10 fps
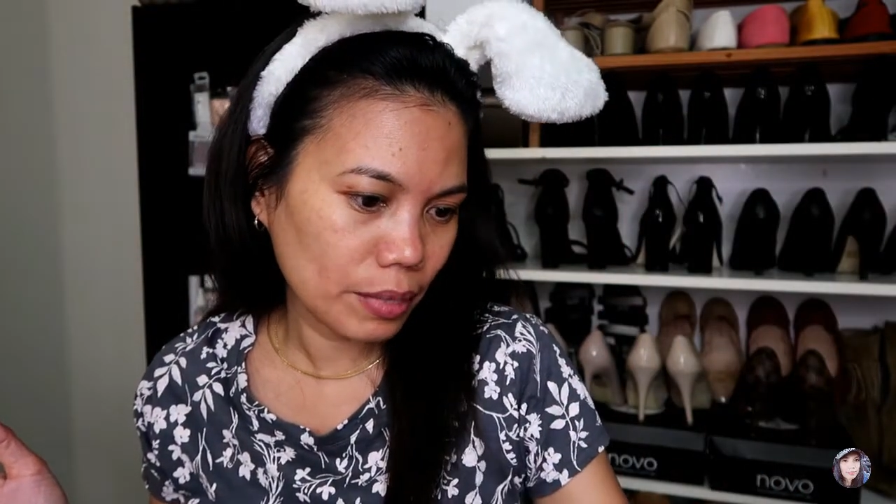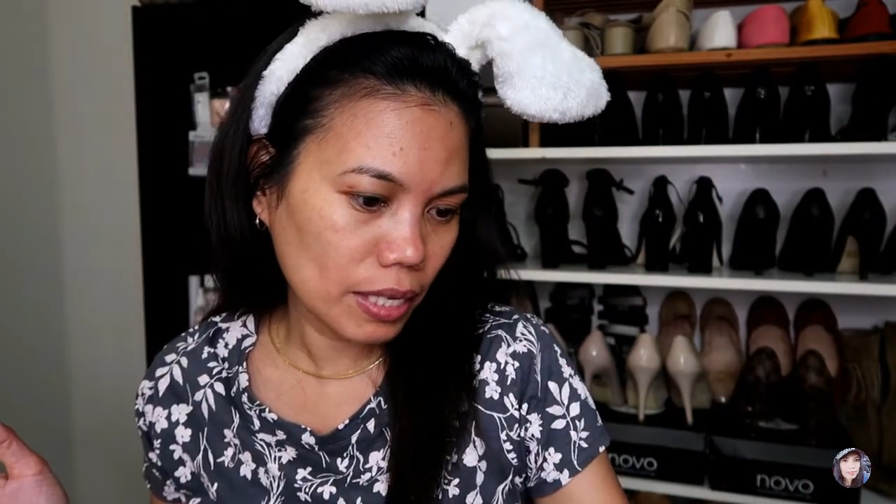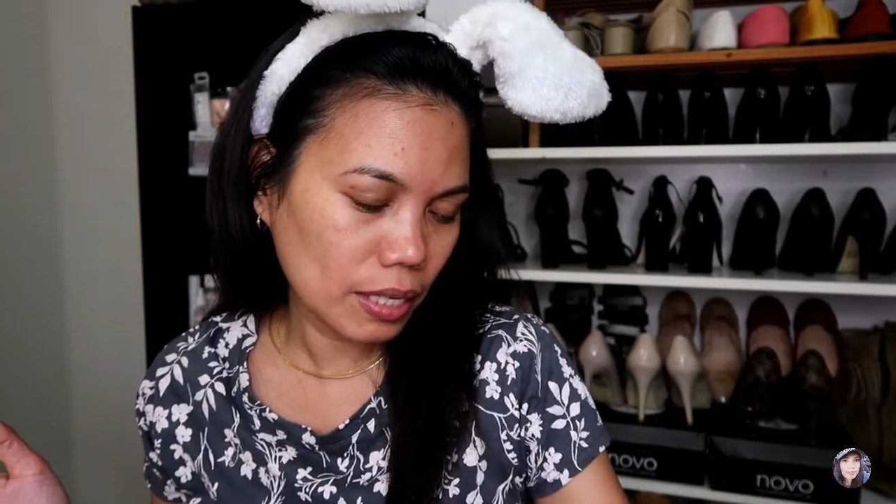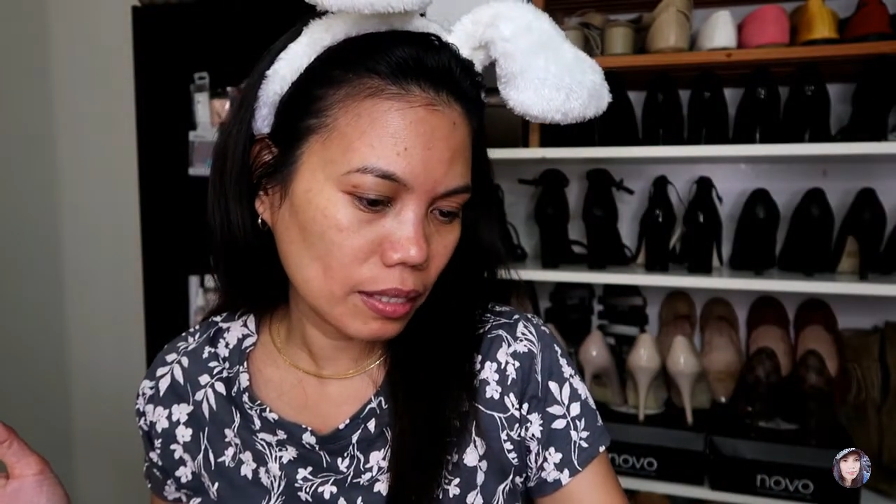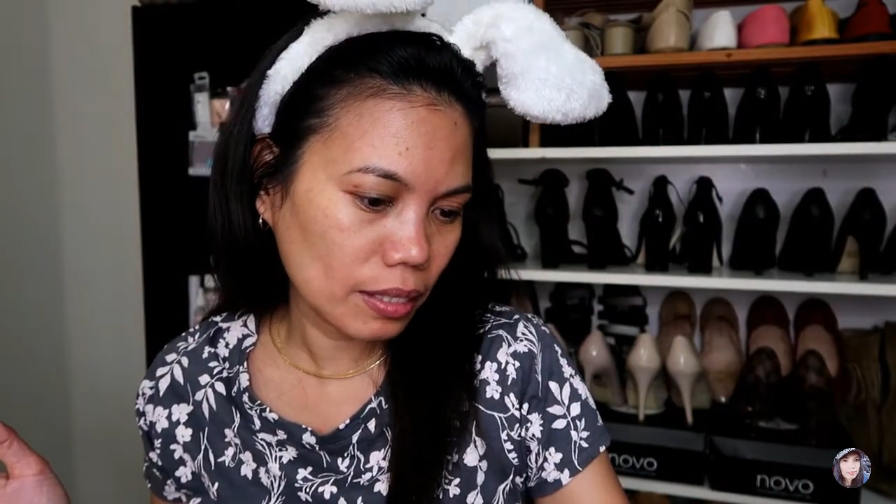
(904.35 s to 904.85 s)

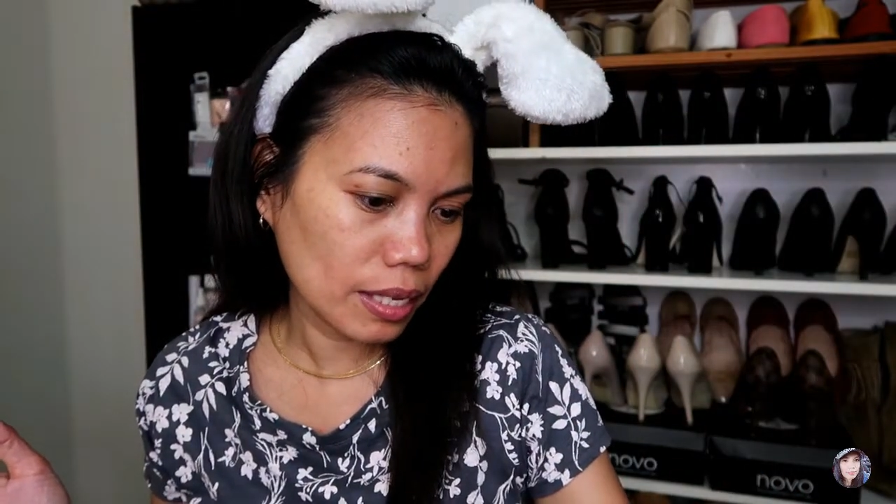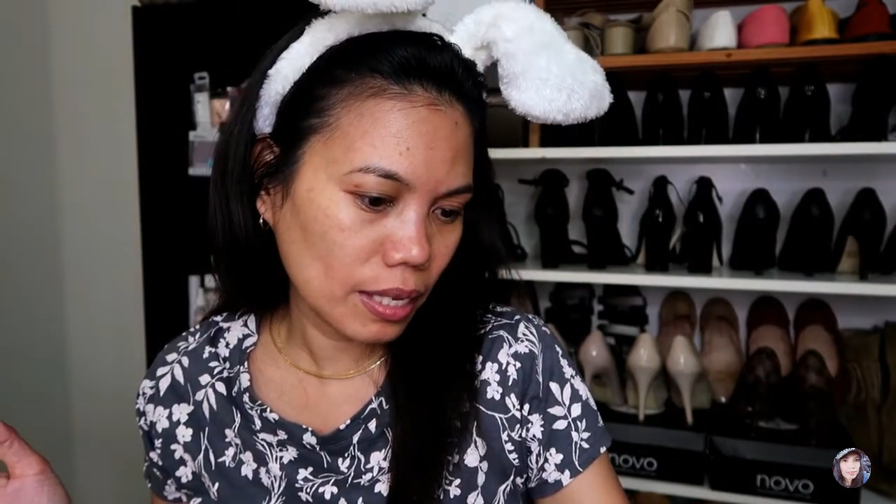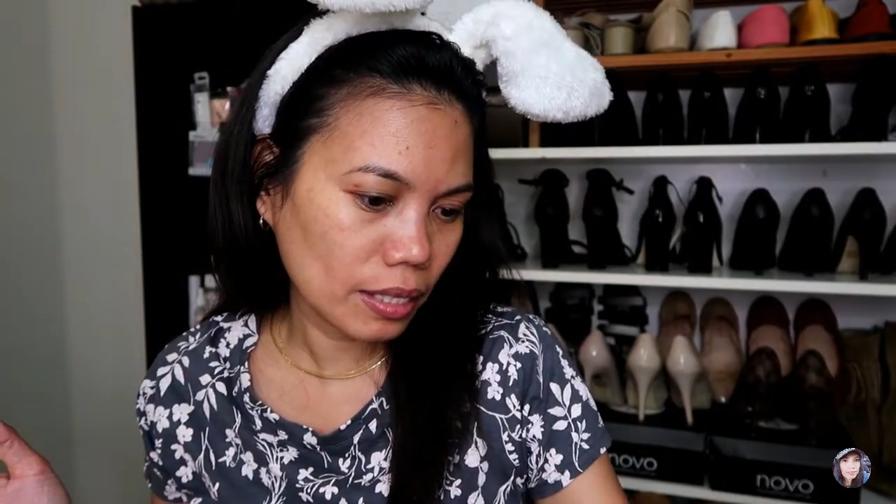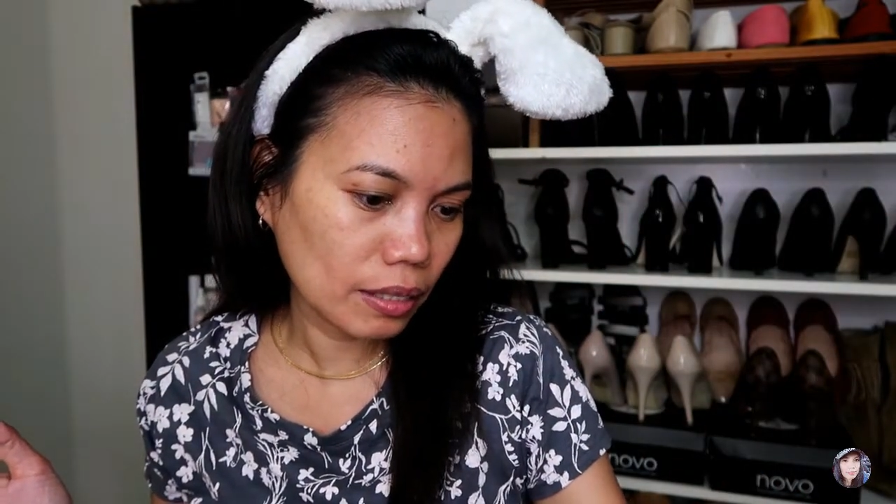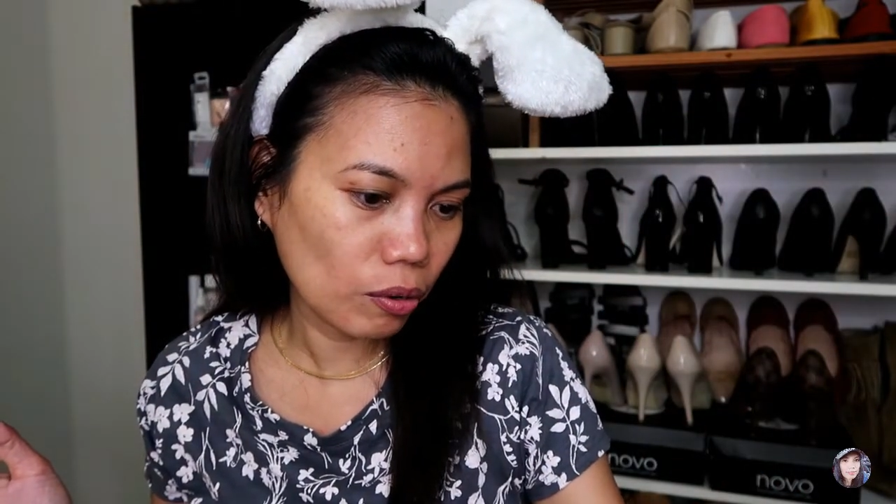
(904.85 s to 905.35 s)
Made
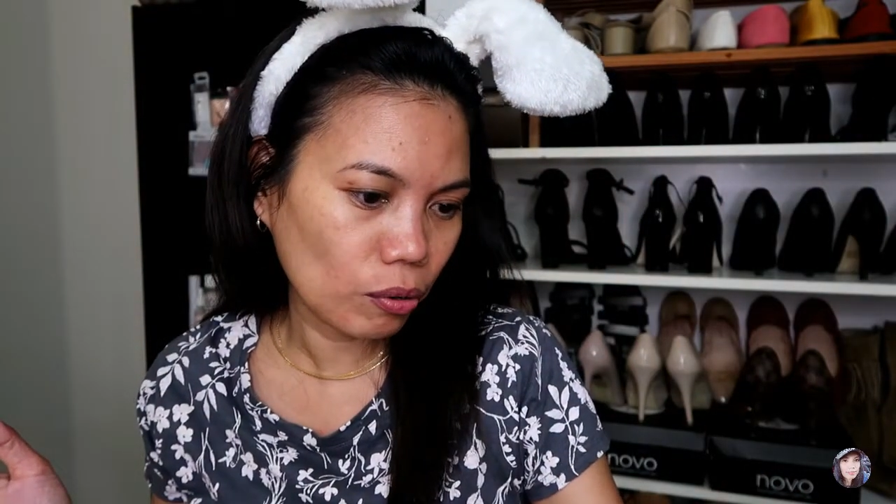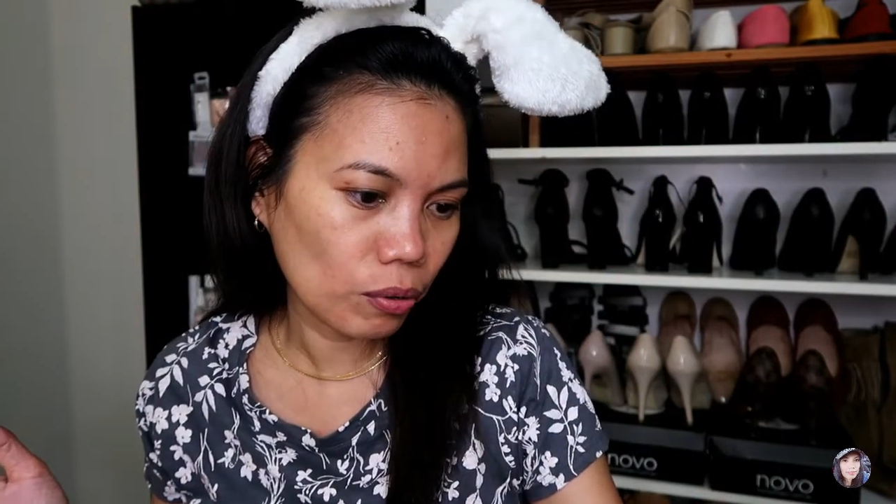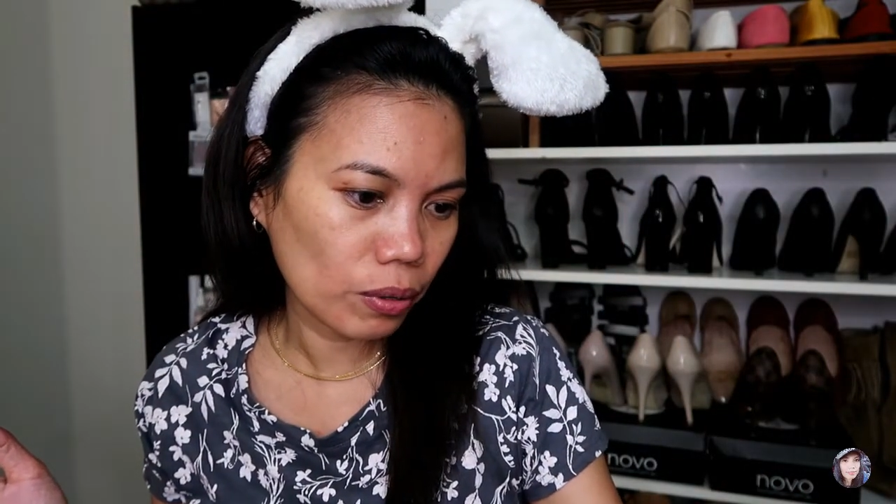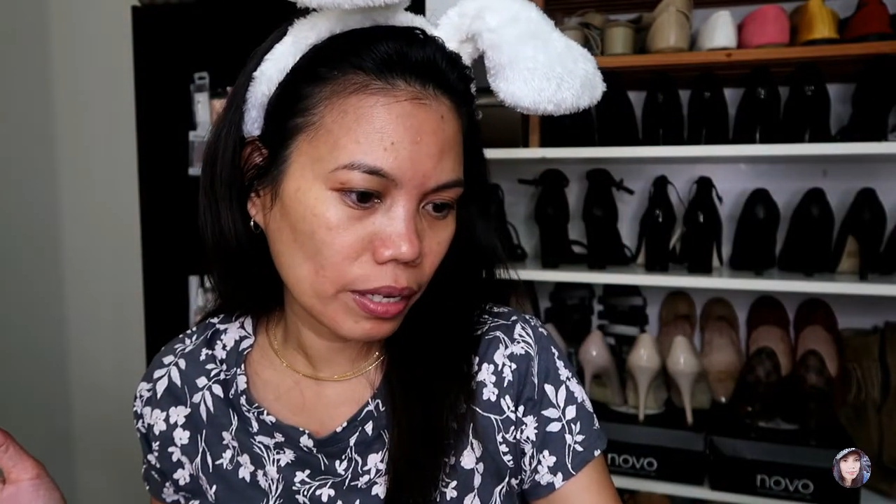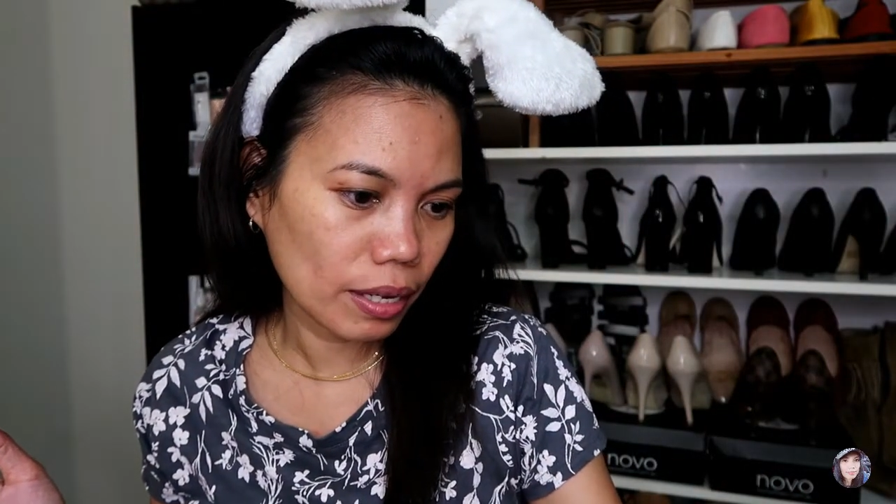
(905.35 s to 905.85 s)
in
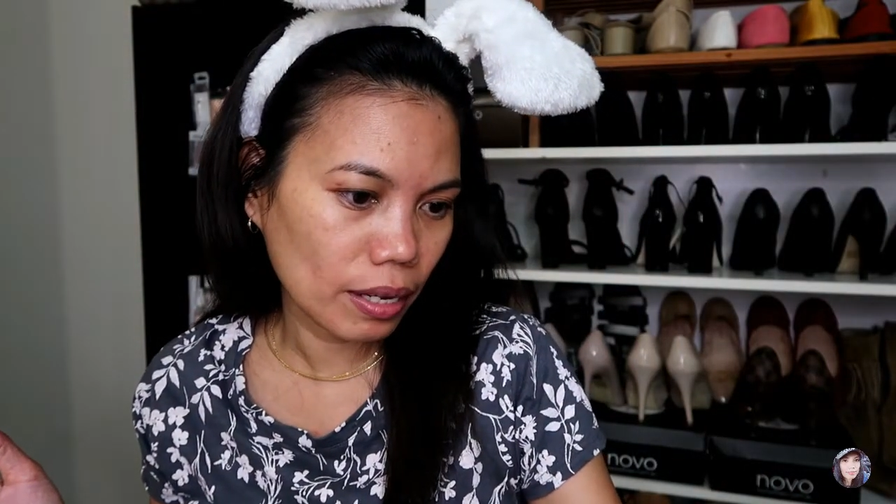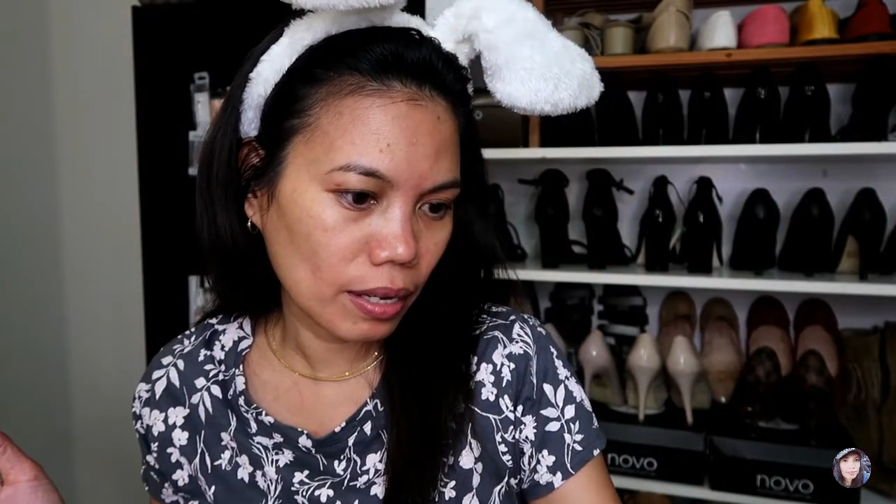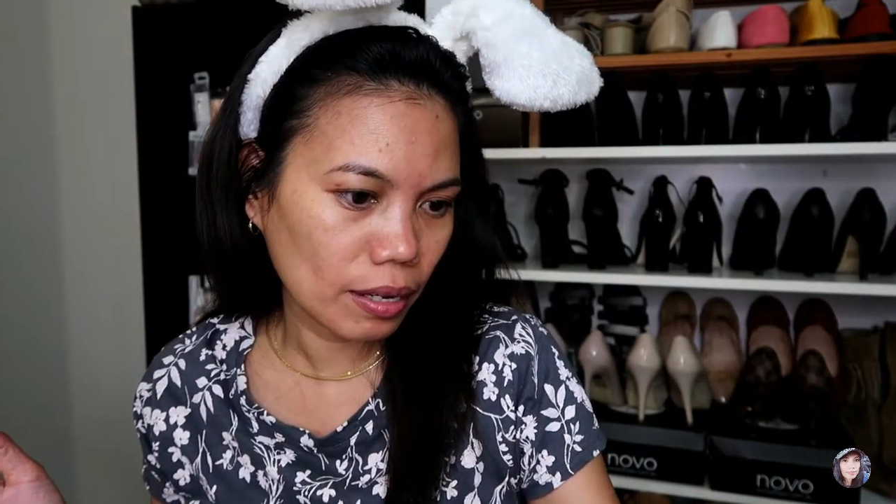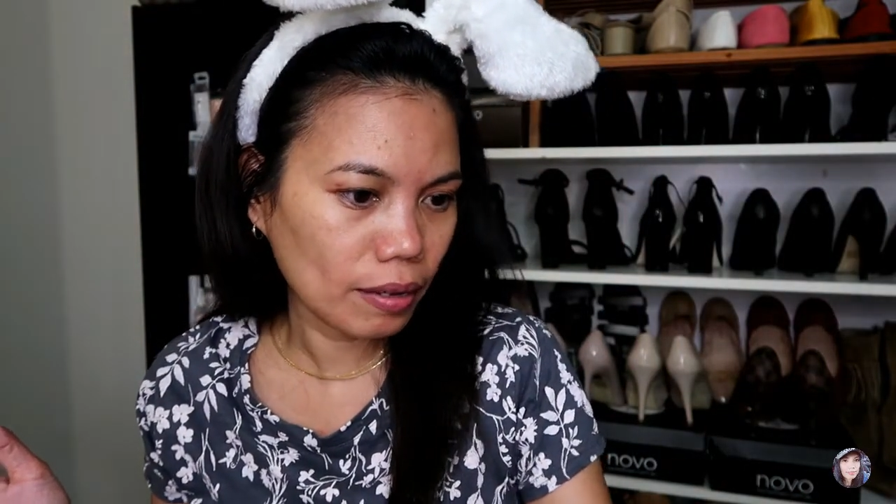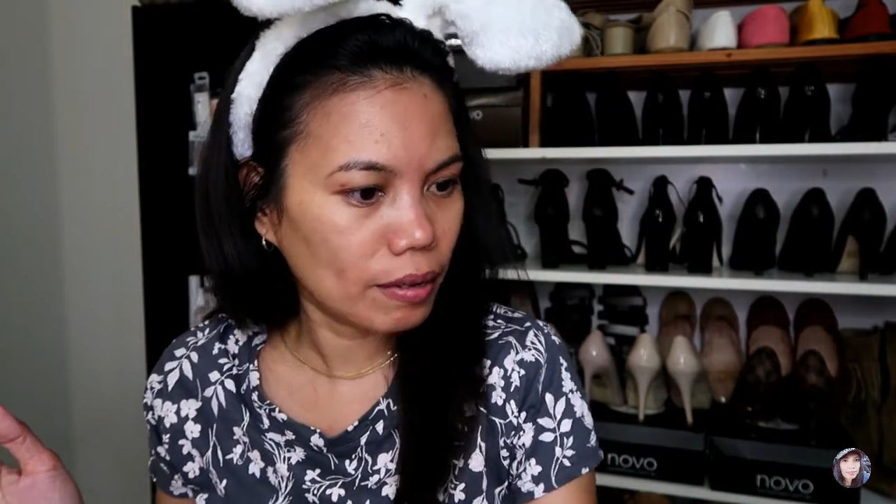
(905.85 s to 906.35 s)

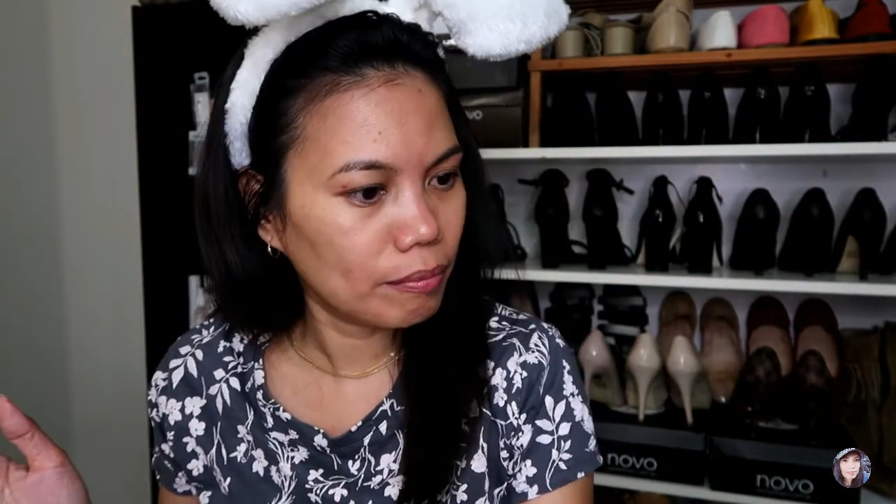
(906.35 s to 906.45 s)
Korea.